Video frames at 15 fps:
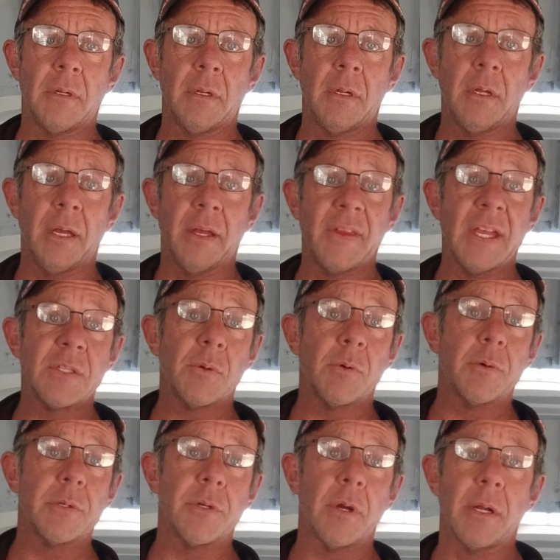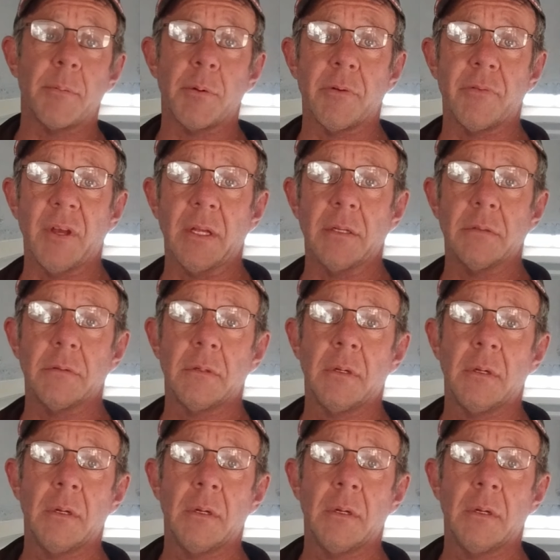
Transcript: Yes. And that's what we're trying to prevent.